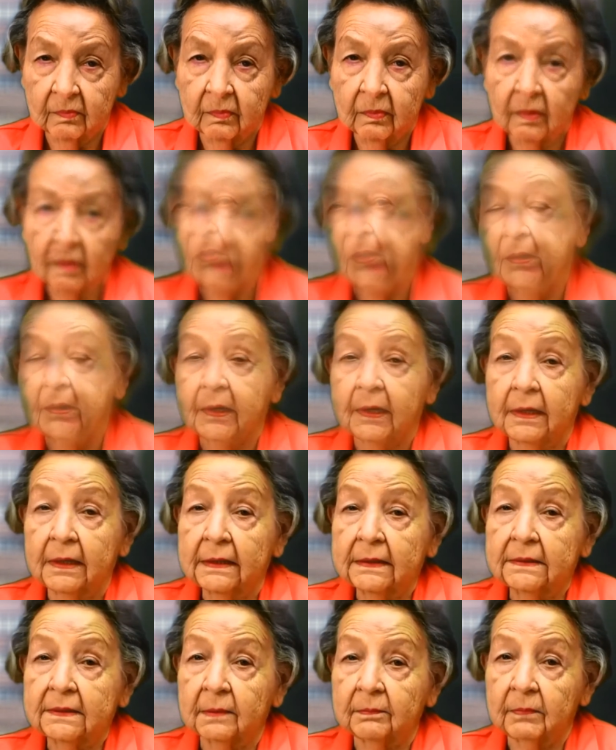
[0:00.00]
Oh, they
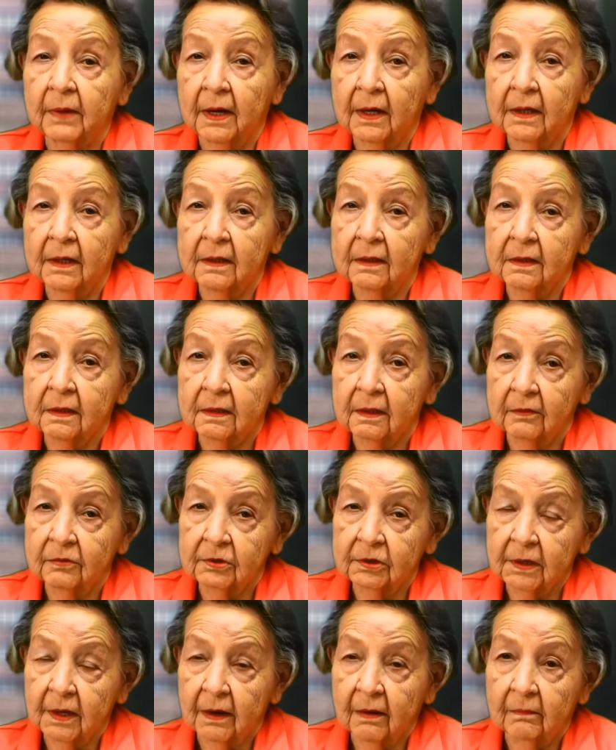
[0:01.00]
needed somebody in the
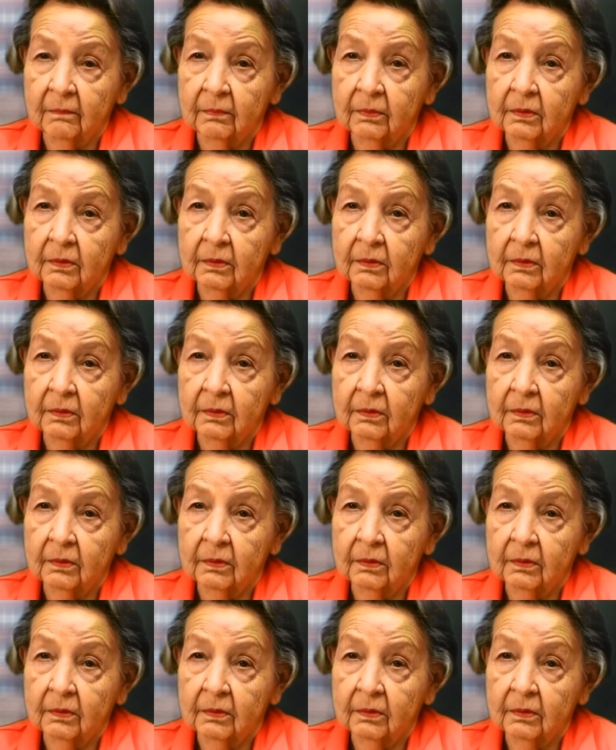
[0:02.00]
gift shop